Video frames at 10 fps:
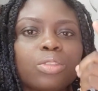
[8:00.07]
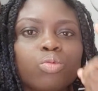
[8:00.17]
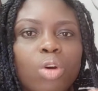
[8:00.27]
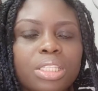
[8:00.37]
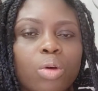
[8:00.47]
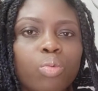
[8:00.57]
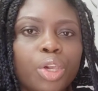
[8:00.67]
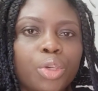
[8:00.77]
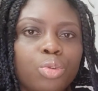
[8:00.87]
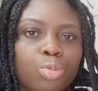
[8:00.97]
water we
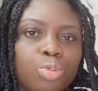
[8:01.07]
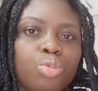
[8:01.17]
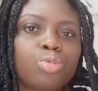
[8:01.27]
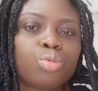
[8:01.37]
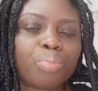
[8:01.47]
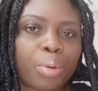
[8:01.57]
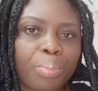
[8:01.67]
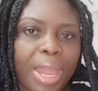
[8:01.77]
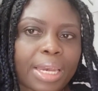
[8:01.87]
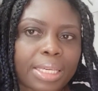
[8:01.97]
use to
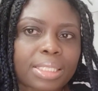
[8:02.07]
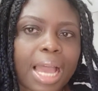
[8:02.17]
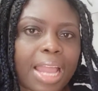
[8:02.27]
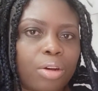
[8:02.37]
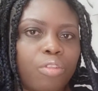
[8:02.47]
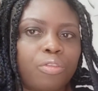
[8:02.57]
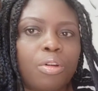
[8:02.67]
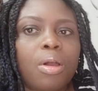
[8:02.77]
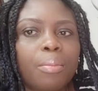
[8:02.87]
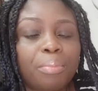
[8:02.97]
prepare this kind of
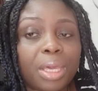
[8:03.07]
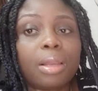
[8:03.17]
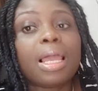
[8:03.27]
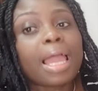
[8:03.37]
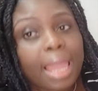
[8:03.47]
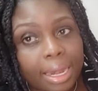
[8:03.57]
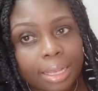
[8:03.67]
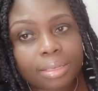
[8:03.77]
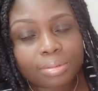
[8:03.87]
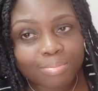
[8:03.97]
meal, and
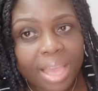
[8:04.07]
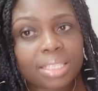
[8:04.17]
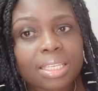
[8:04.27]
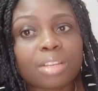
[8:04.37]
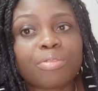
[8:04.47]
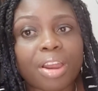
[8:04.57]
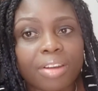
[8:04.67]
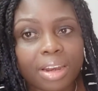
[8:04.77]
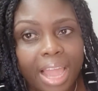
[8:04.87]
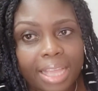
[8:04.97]
it makes it
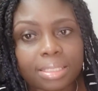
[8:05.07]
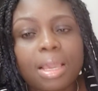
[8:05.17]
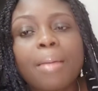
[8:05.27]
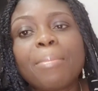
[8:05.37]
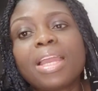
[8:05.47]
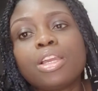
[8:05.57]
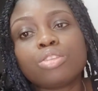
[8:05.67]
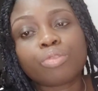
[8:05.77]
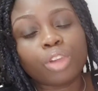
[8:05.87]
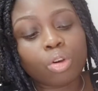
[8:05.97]
very nice. But
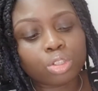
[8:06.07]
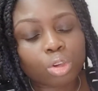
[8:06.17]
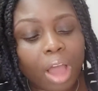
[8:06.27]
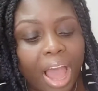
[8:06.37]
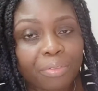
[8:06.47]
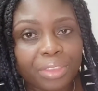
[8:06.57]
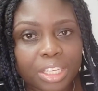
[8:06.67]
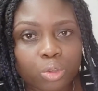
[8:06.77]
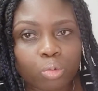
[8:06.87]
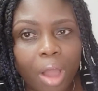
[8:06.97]
if we also have
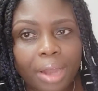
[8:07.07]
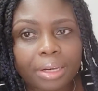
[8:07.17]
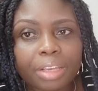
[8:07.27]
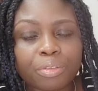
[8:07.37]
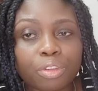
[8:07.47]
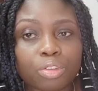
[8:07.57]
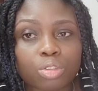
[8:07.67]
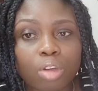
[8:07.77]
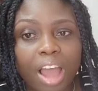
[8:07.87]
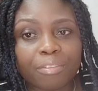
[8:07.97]
this one, if you
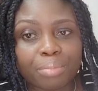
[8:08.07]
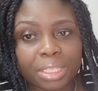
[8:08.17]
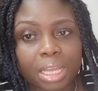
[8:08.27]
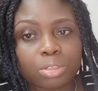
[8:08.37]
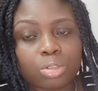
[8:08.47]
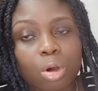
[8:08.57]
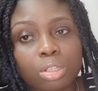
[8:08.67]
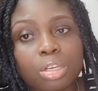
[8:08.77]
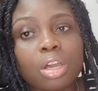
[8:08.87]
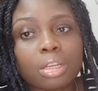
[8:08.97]
also have bitter
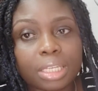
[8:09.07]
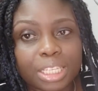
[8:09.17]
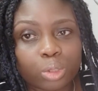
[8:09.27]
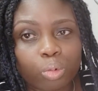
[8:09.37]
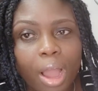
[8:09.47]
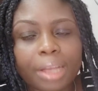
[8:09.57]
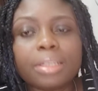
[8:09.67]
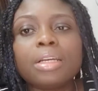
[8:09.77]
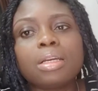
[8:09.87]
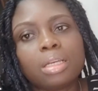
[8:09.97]
salt, this one
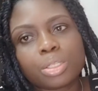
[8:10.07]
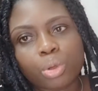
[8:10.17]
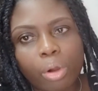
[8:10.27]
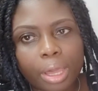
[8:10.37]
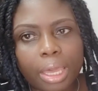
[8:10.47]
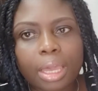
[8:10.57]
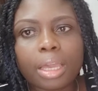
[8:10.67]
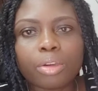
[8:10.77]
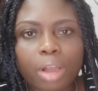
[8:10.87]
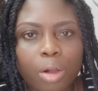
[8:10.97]
is okay,
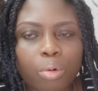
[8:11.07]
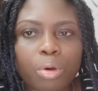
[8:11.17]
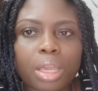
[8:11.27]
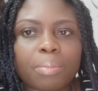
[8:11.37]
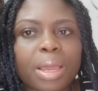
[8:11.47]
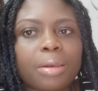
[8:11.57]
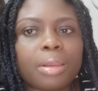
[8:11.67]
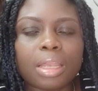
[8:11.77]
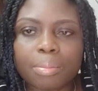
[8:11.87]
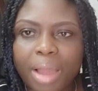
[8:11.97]
you can cook it. But
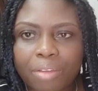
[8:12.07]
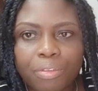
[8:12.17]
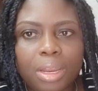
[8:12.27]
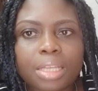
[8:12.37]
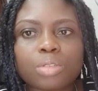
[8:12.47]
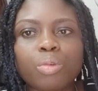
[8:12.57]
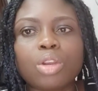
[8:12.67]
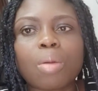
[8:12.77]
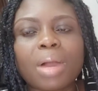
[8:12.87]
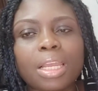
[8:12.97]
in my village, we
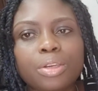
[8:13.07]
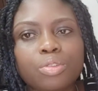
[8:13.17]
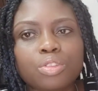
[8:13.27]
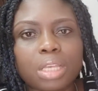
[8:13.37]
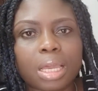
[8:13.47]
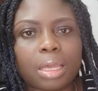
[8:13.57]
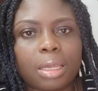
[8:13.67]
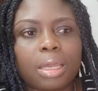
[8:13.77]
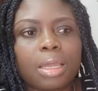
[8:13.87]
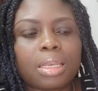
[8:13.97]
normally use
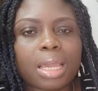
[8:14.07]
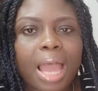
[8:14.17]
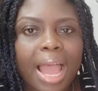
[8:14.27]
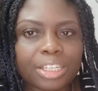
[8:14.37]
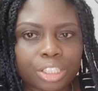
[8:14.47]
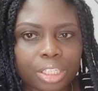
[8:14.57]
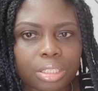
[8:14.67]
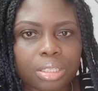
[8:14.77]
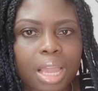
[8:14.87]
the ashes